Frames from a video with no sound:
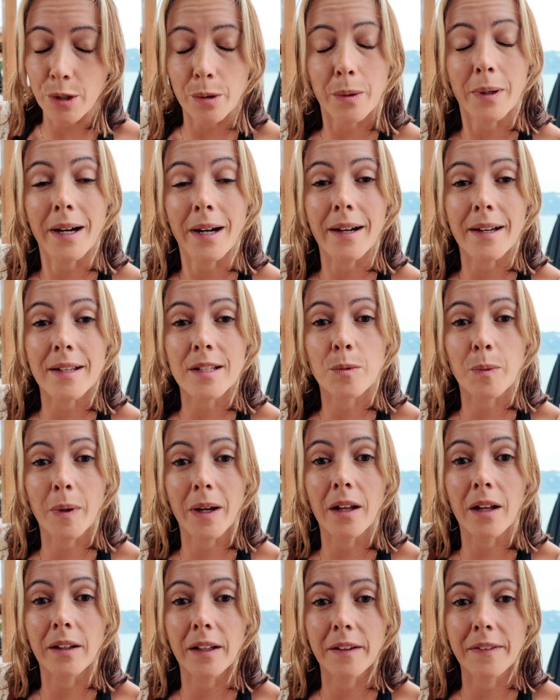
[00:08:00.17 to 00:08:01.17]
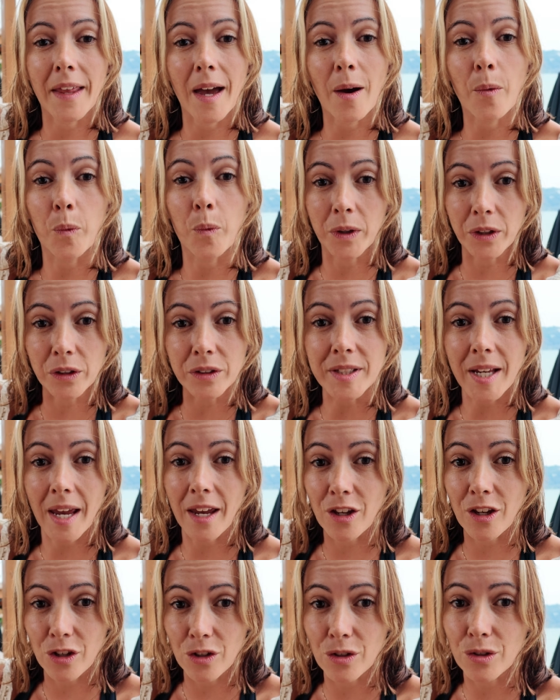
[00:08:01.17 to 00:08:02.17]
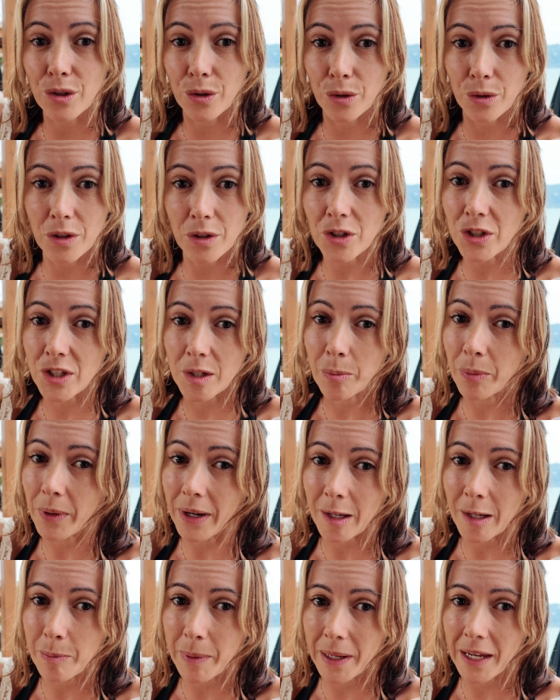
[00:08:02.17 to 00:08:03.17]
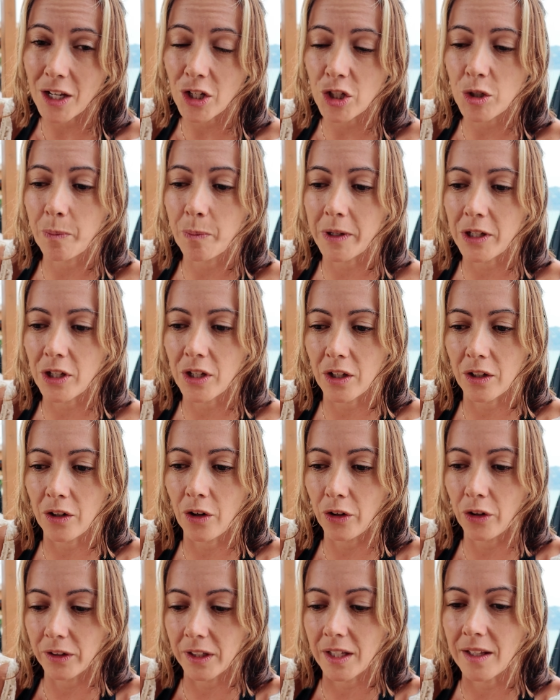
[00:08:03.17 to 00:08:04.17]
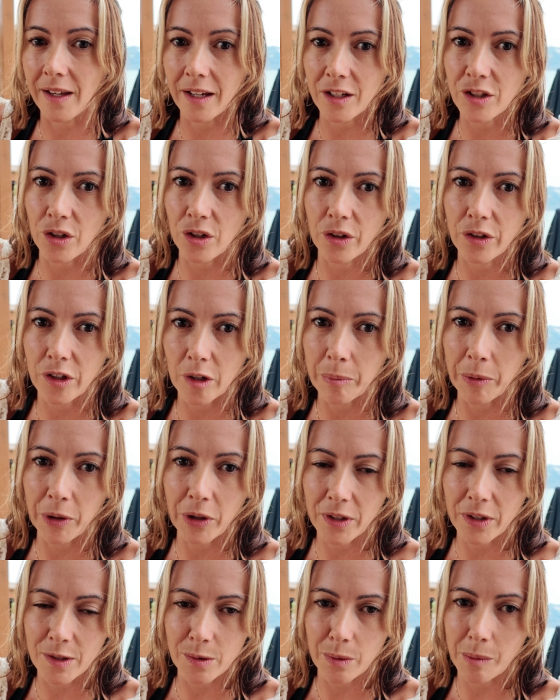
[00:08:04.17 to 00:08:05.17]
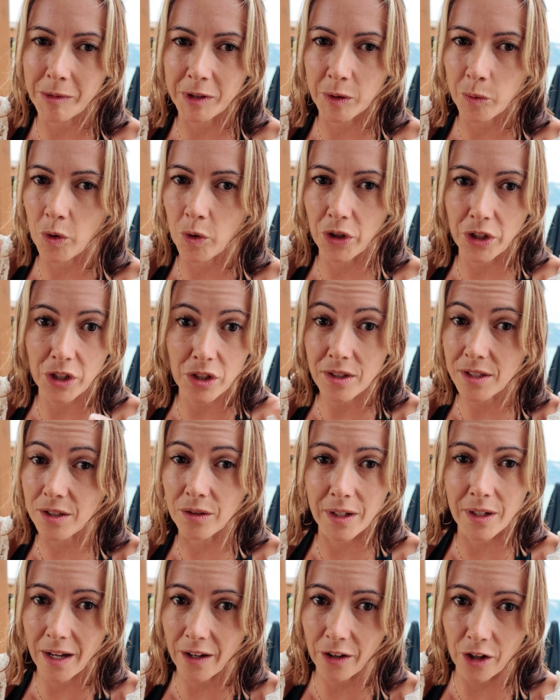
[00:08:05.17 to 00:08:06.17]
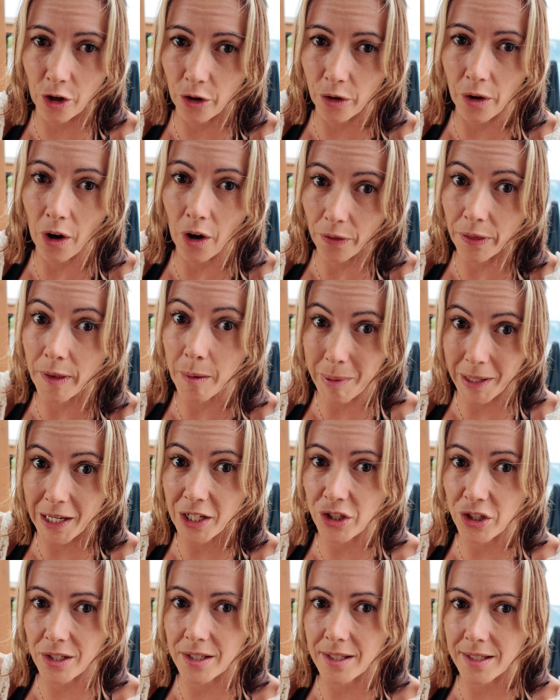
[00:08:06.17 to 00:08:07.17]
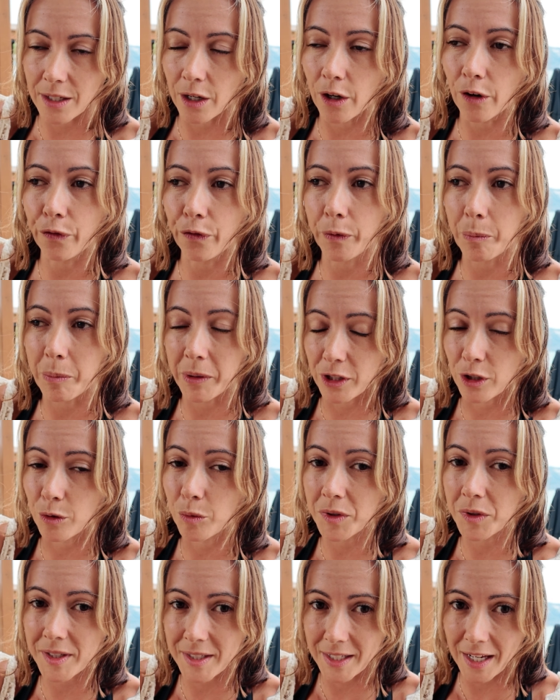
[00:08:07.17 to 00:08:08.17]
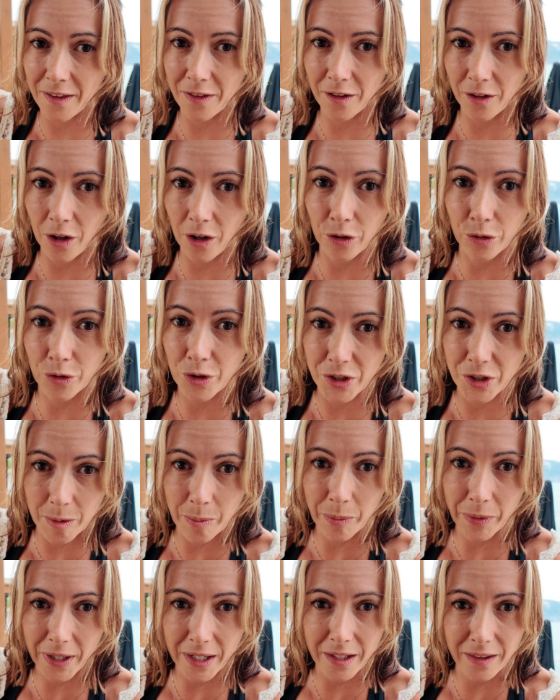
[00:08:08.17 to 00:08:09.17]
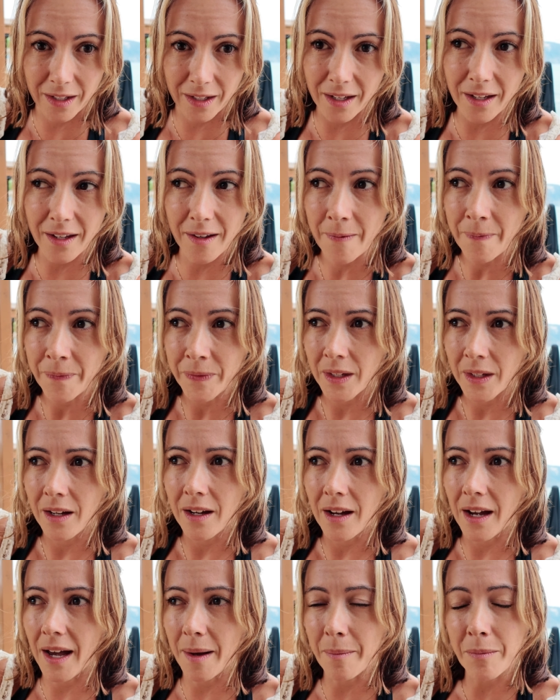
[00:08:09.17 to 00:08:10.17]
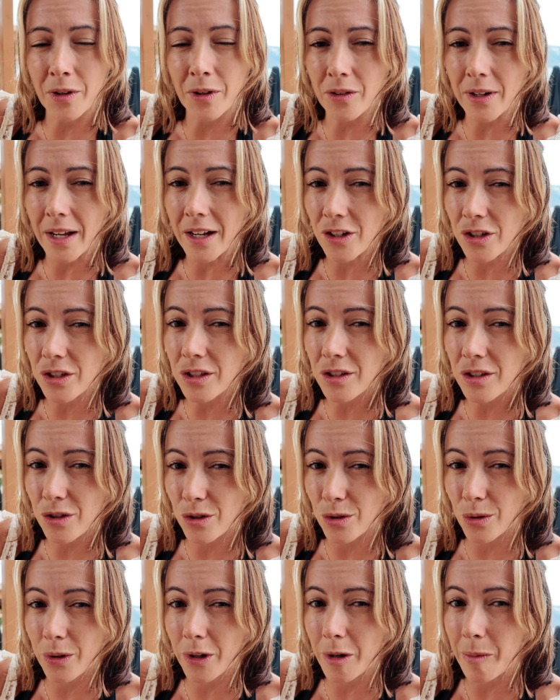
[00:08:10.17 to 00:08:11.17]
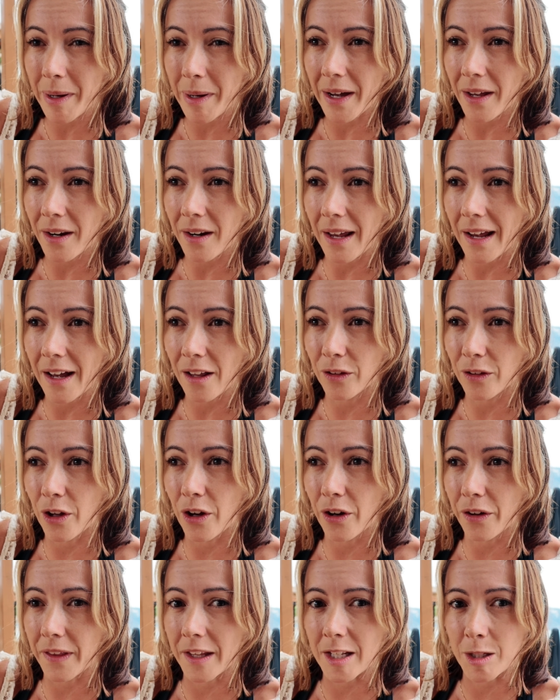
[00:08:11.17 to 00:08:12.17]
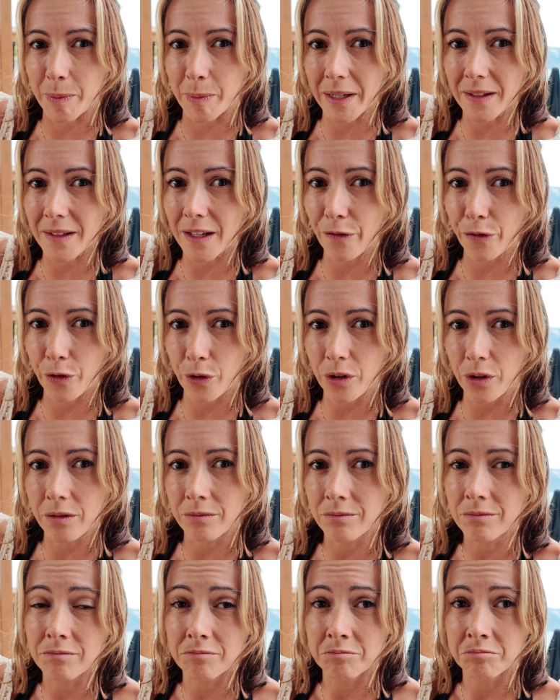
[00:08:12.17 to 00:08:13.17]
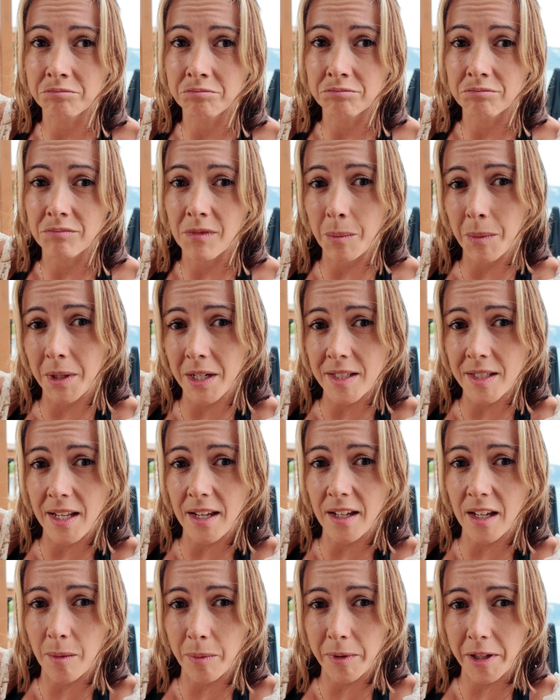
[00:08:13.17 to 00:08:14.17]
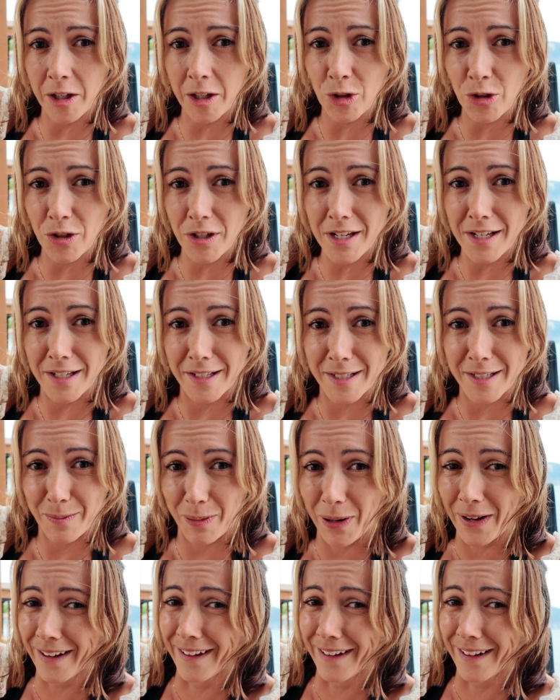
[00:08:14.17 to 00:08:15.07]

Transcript: tour as well, and that will take you to the Shipwreck beach, but you can only like dock your boat and swim in the water. You still can't go on the beach itself, but you will see the old shipwreck there. I'm not actually sure about how long that's been there for. I'm going to say a couple of 100 years.